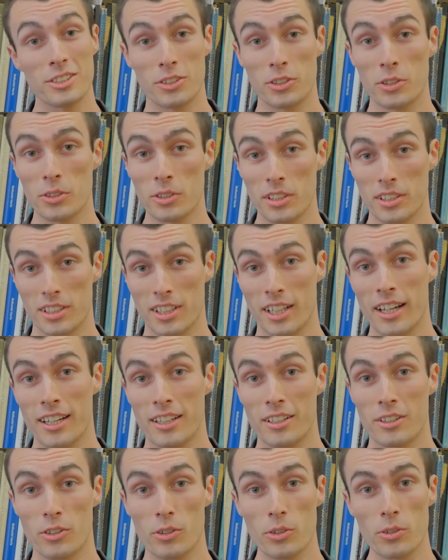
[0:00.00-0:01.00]
student at the
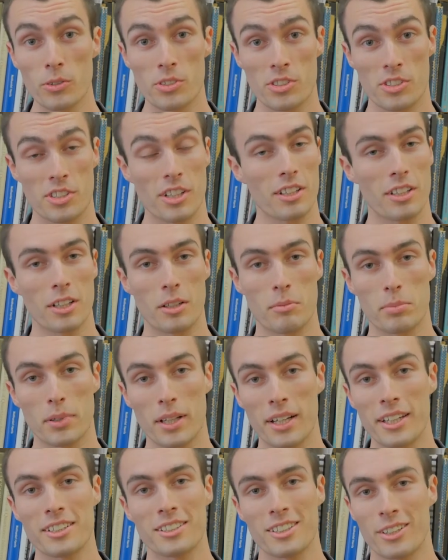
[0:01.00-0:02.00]
ANU studying
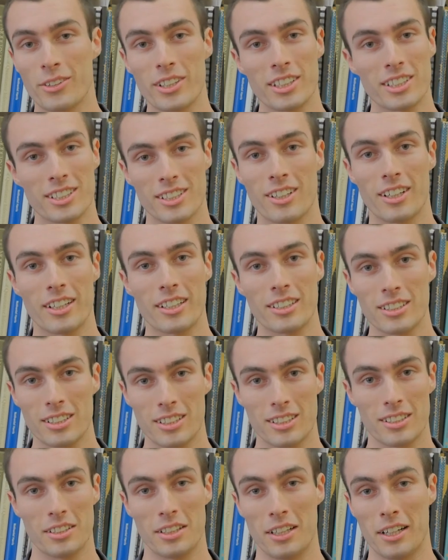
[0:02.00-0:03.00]
planetary
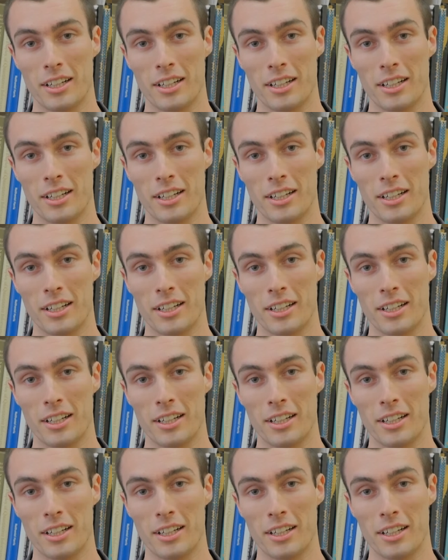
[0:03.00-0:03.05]
science.